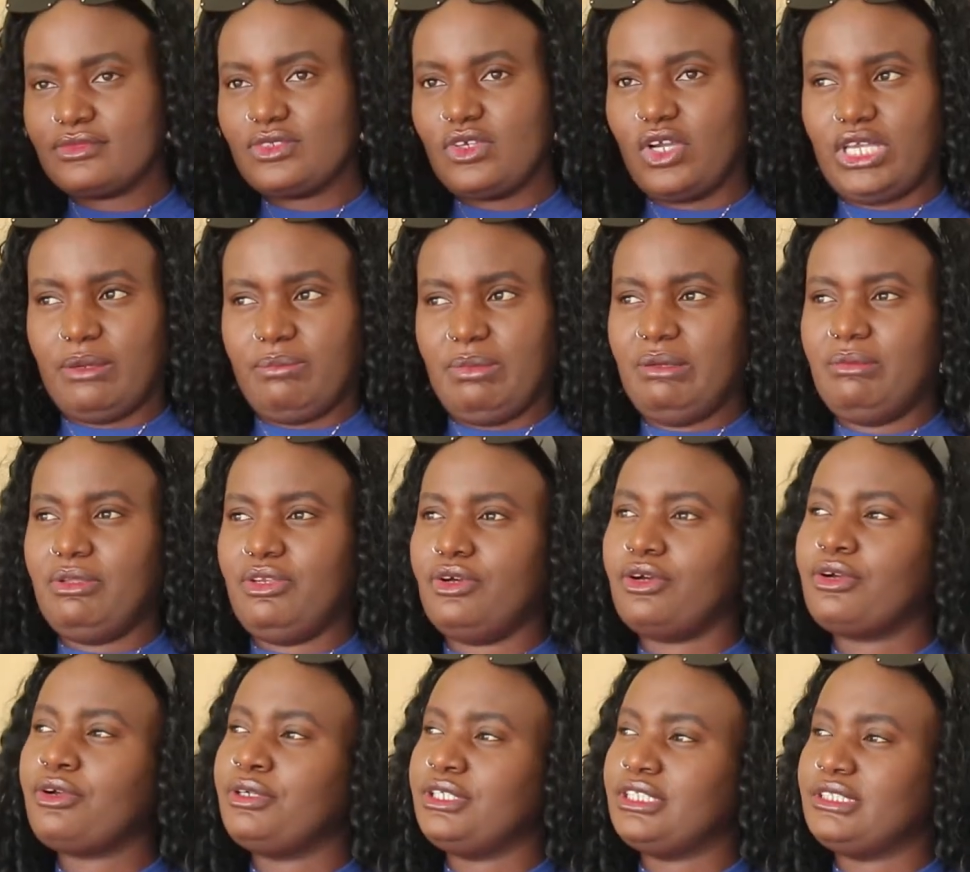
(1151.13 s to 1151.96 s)
Okay, maybe
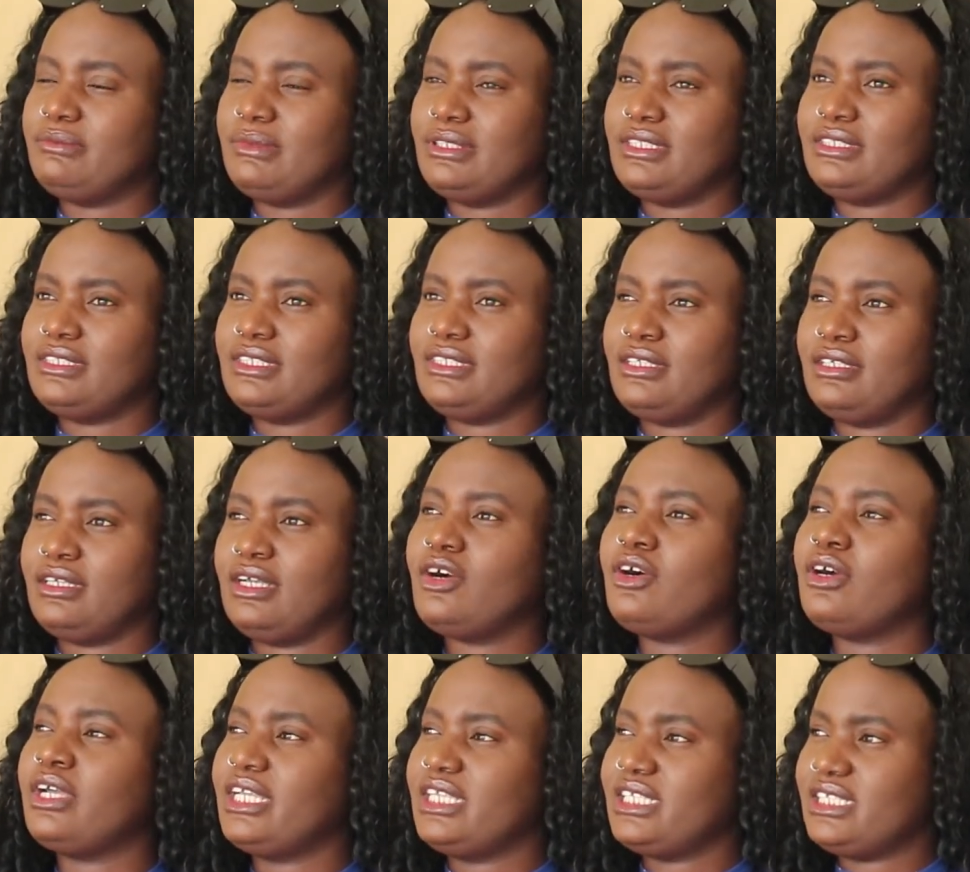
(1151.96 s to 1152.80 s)
not Christmas.
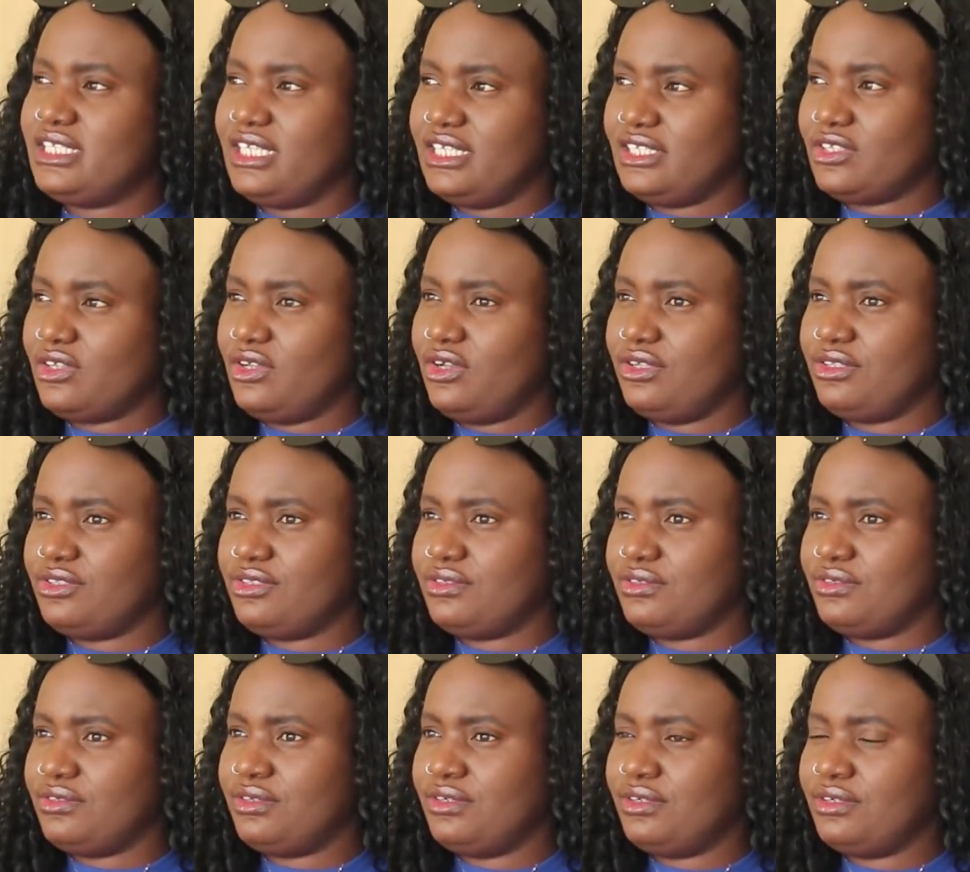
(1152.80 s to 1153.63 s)
Oh, Easter is gone
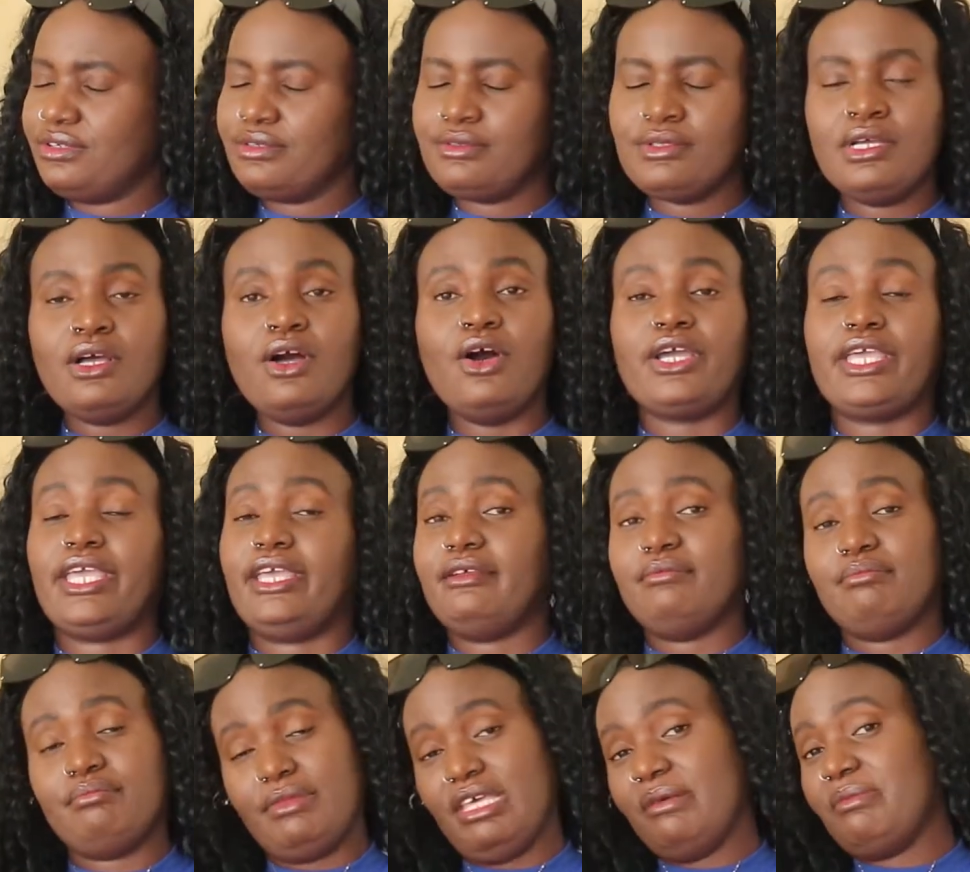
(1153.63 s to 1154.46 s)
too. Okay,
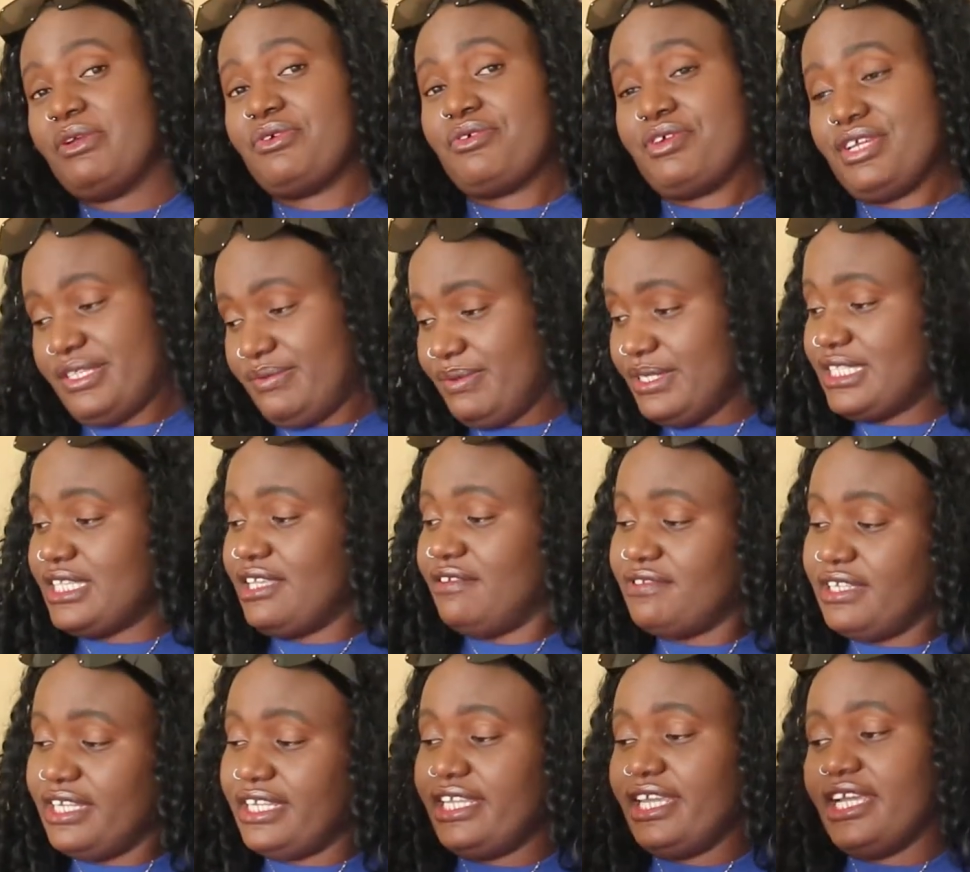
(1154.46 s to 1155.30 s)
maybe Christmas
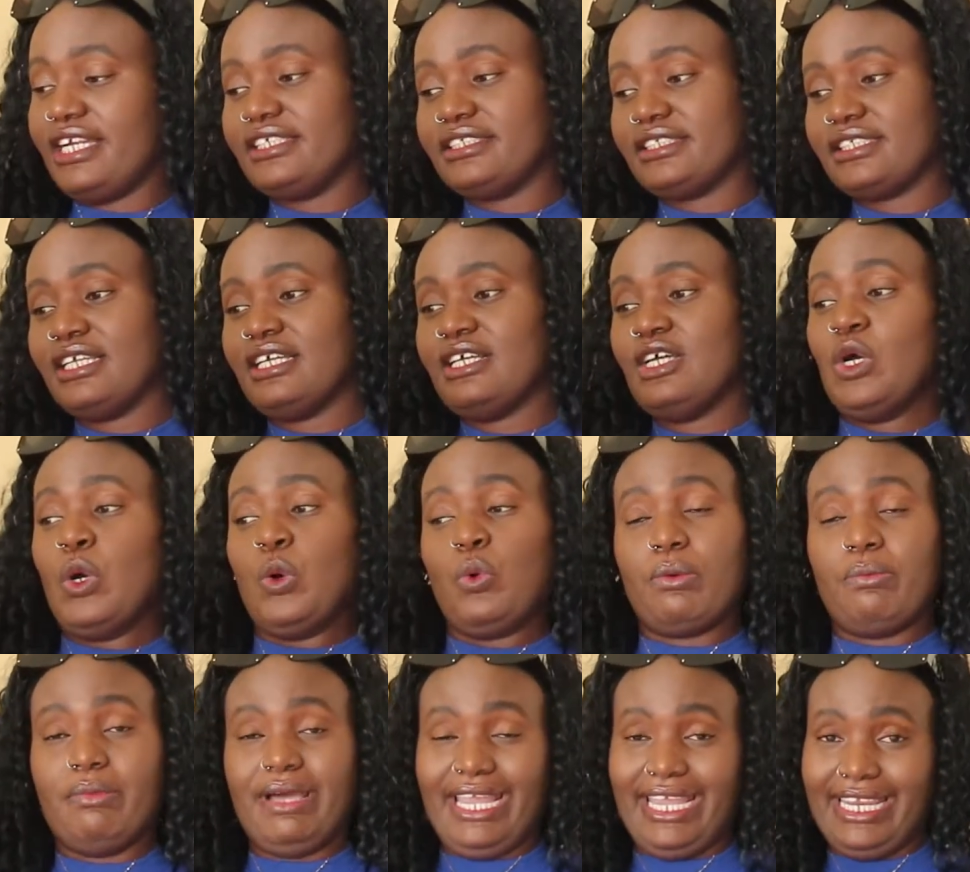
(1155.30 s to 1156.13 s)
gift ideas.
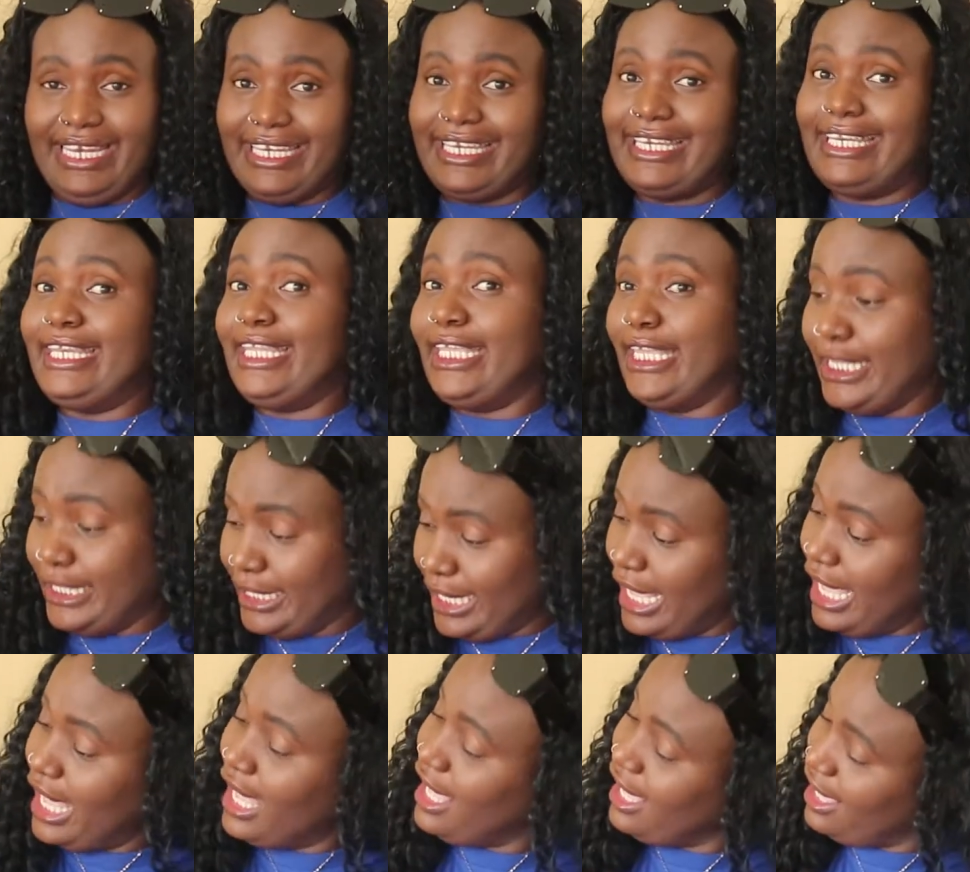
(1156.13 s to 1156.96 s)
We might need
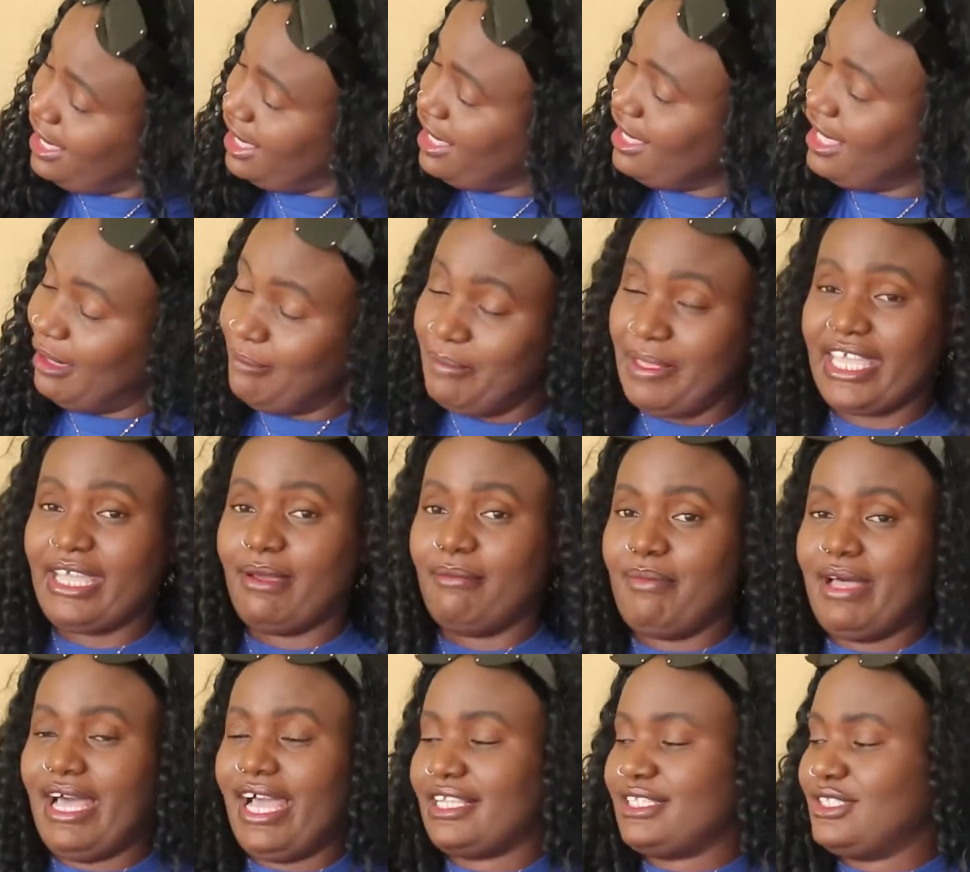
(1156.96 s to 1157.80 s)
a
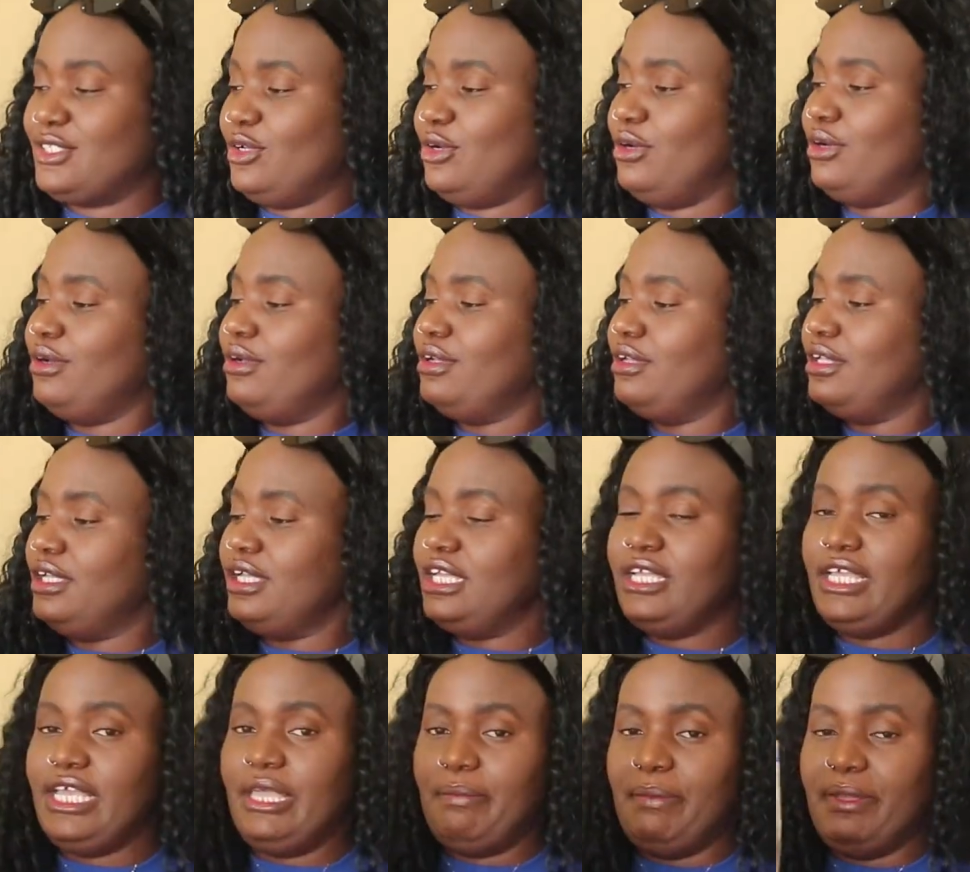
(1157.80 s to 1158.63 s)
makeup bag. So
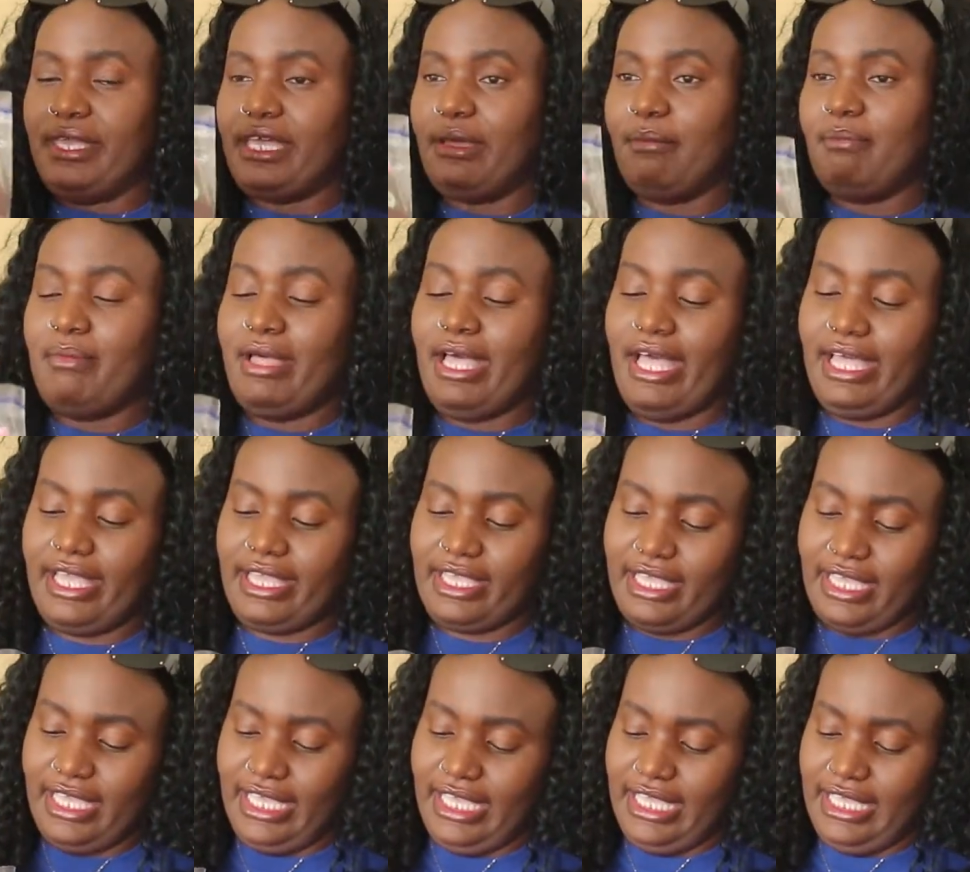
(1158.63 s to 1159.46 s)
a makeup bag,
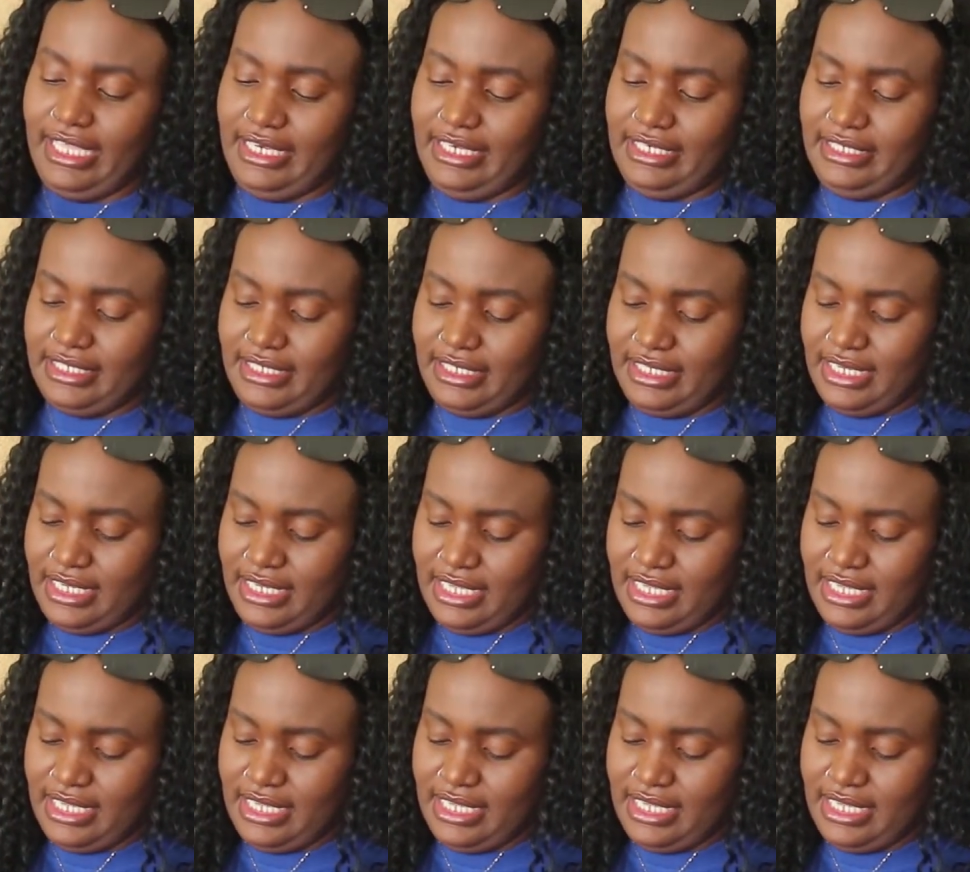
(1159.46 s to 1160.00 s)
and